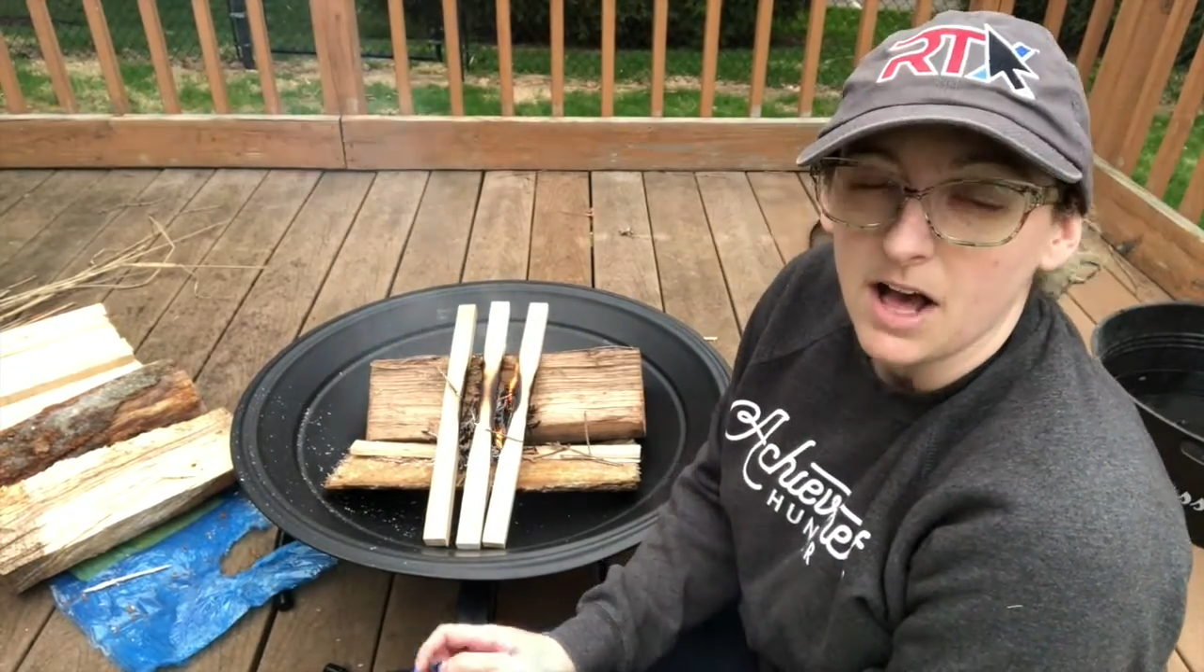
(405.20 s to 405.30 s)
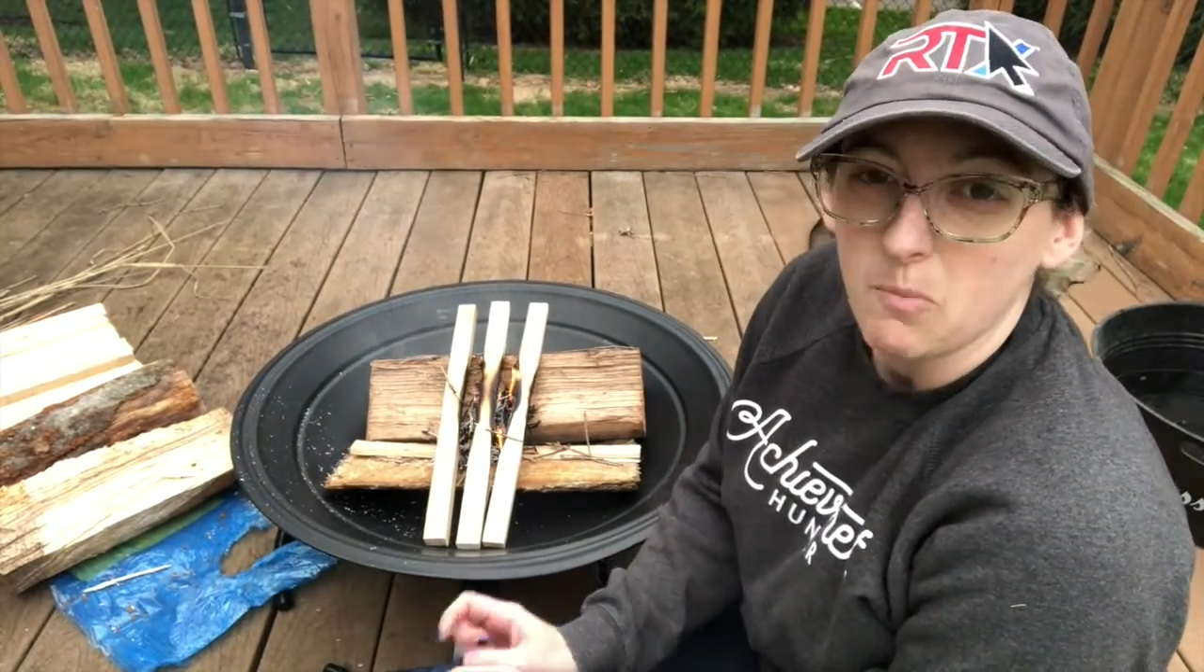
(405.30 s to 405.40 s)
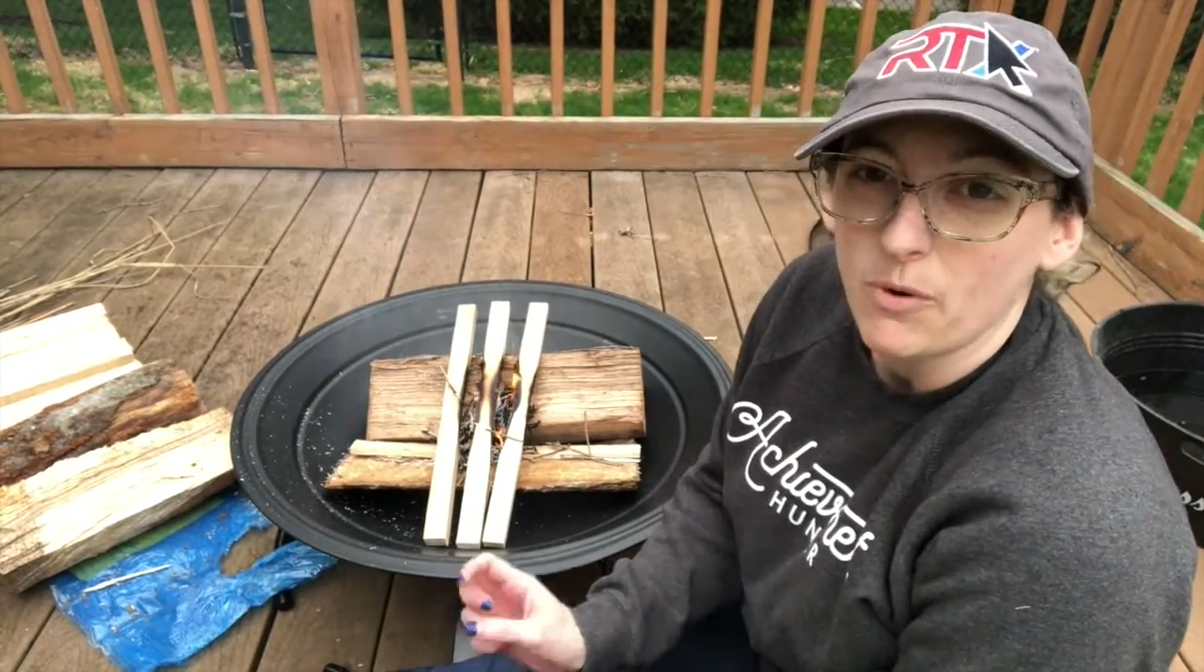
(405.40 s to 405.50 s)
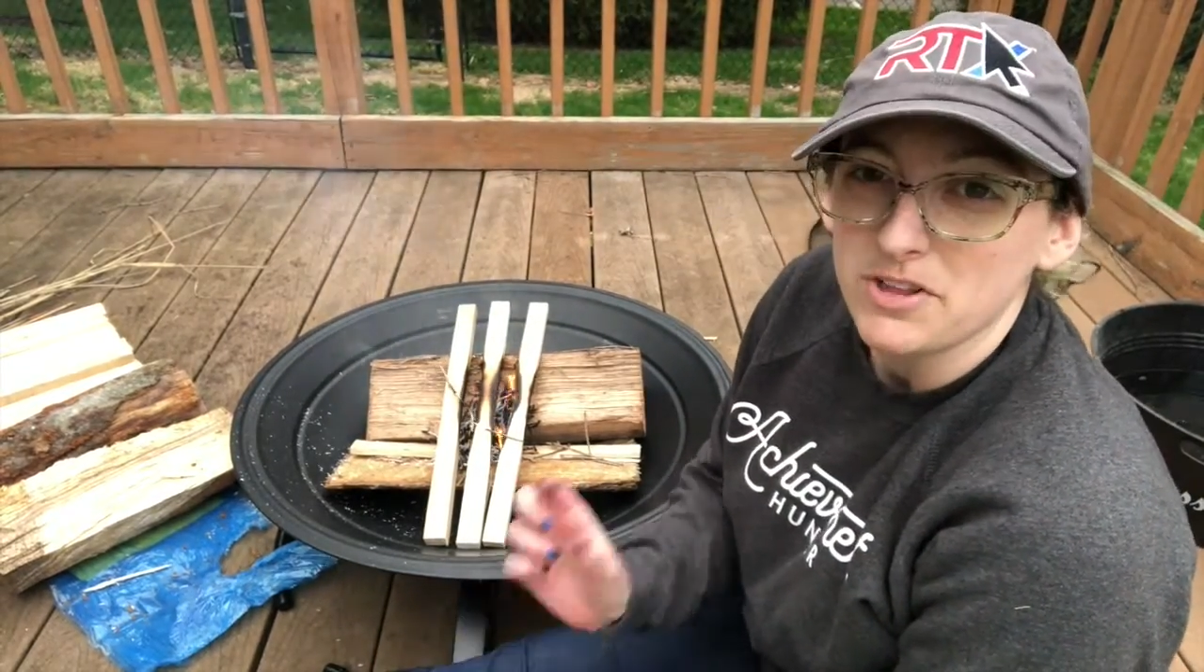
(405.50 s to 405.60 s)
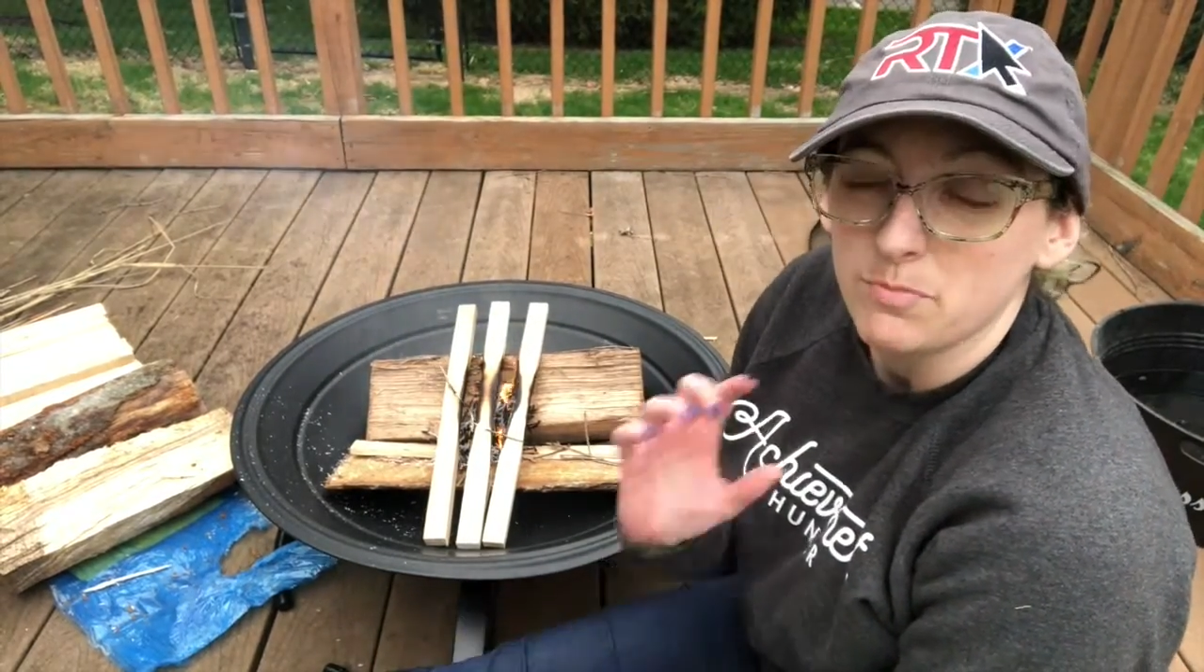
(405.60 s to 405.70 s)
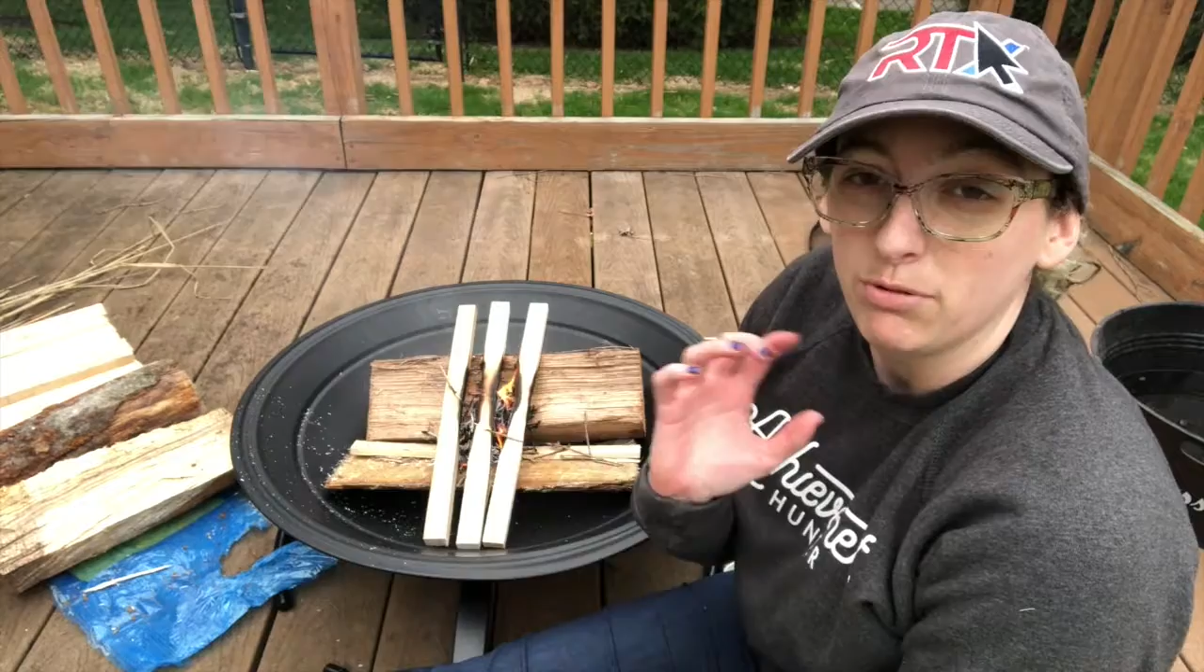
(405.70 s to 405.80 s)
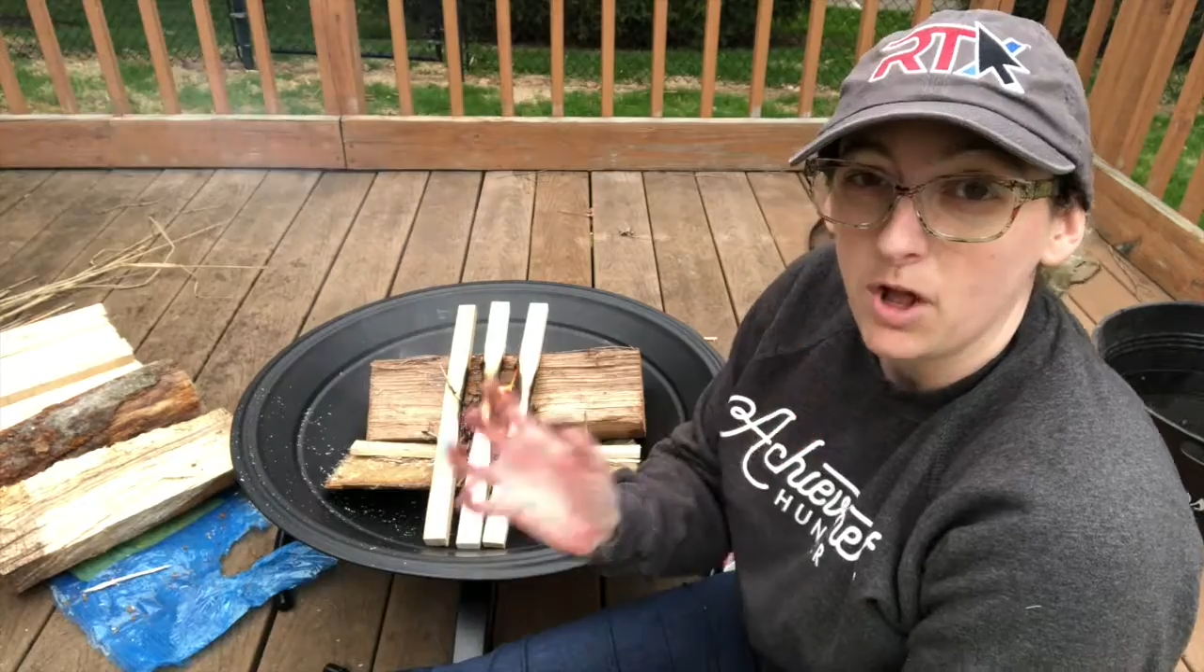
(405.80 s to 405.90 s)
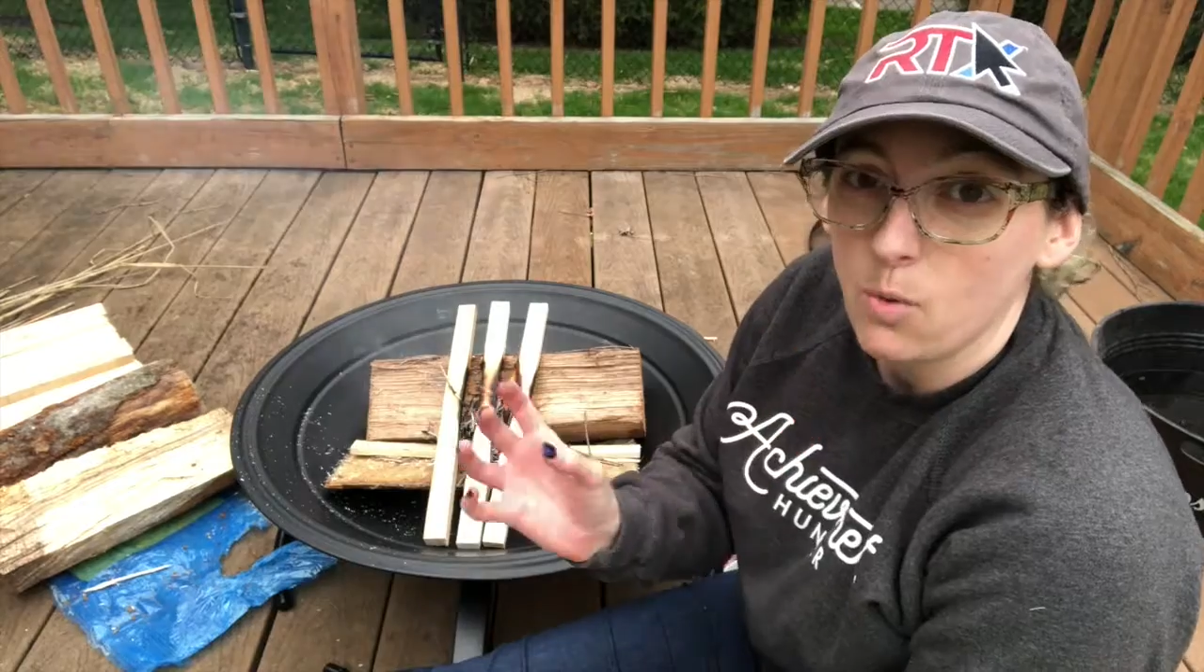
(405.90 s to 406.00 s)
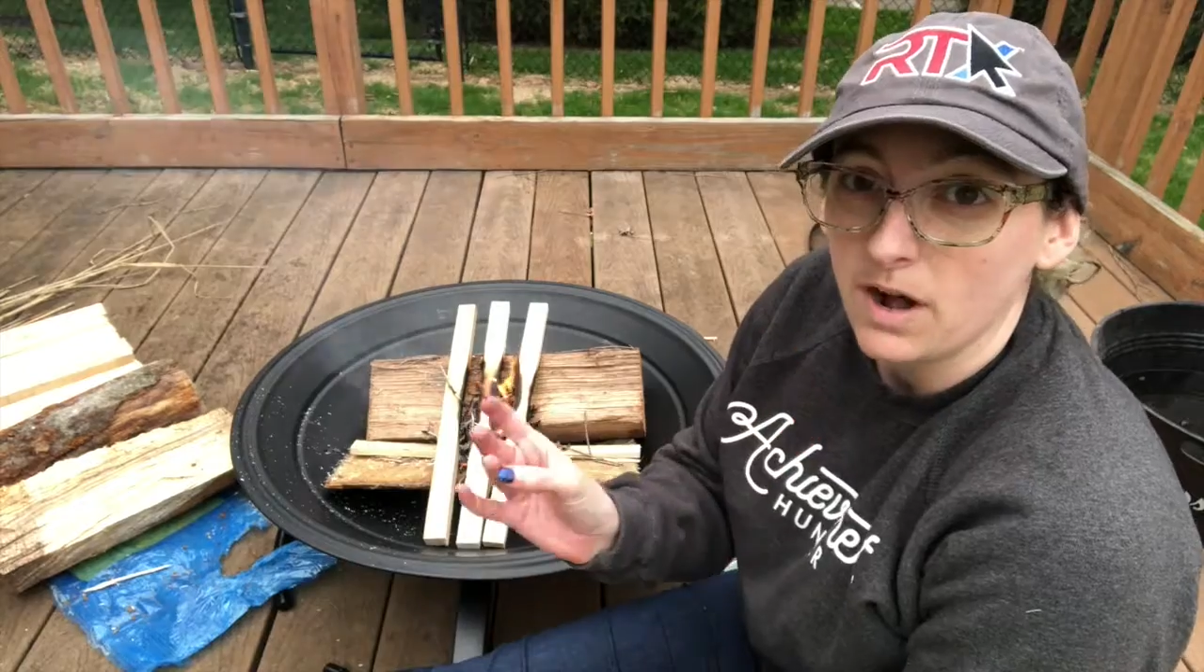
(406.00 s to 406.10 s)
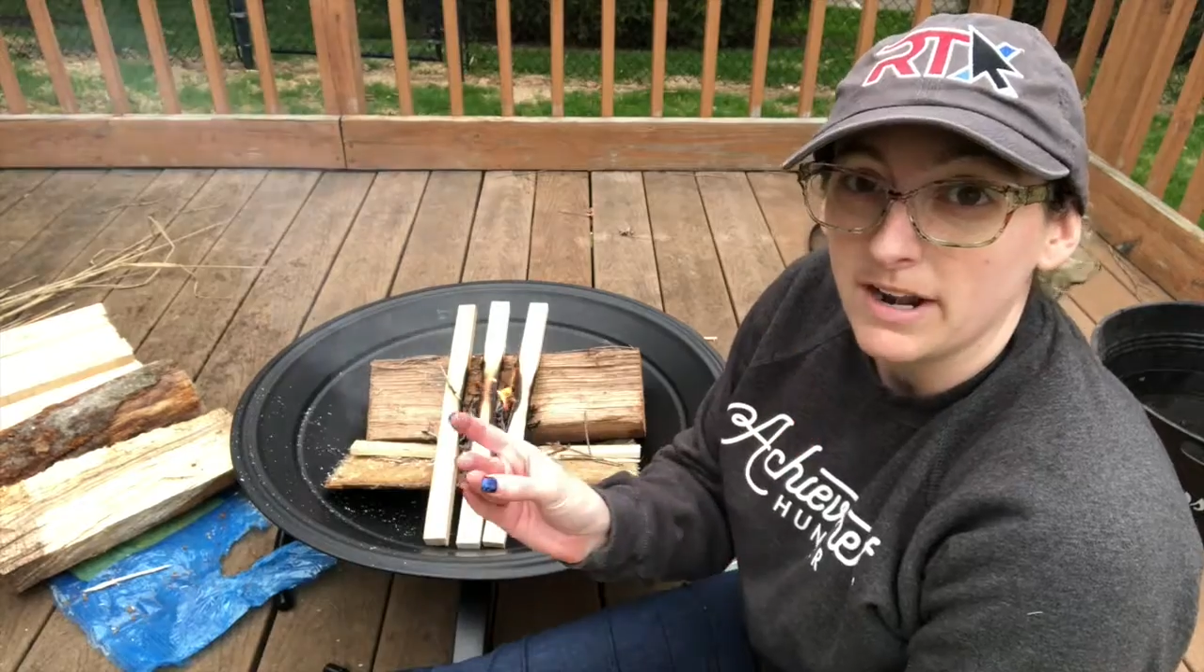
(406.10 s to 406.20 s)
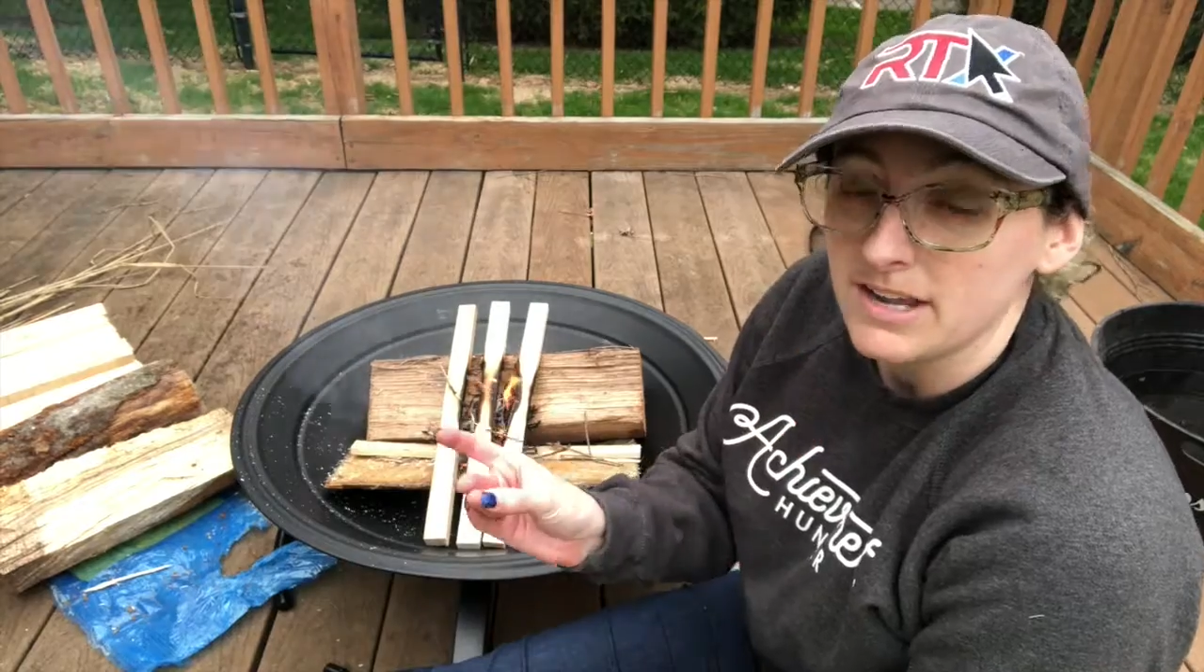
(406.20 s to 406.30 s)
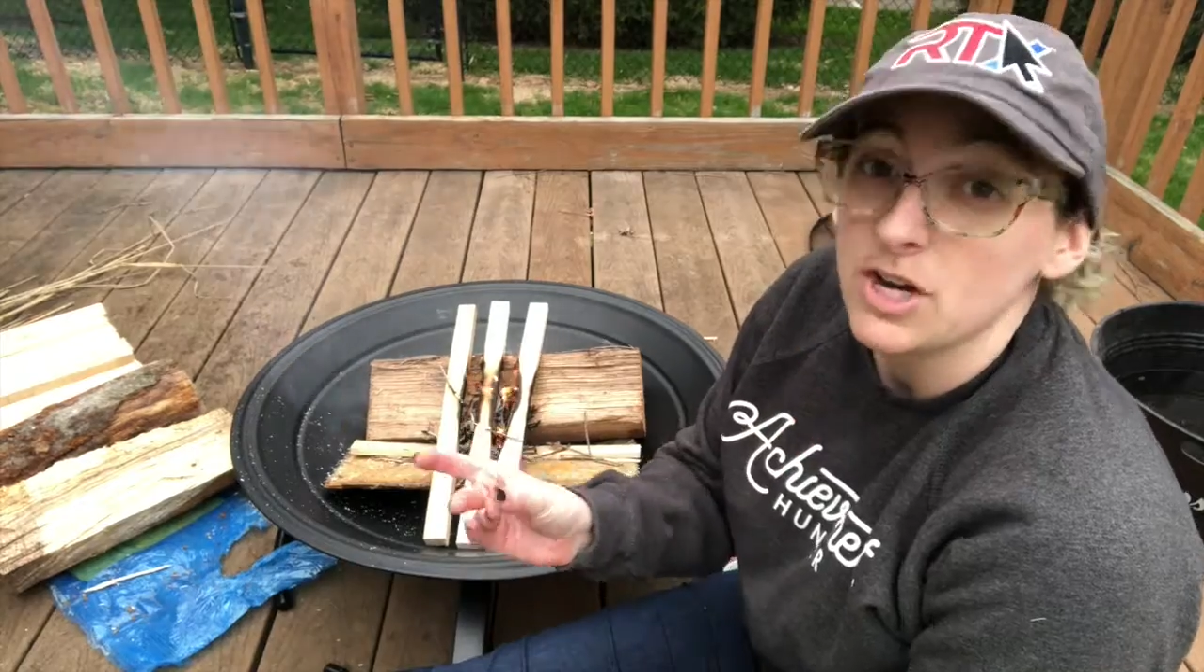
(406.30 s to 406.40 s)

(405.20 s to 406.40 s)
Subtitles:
When you blow on it,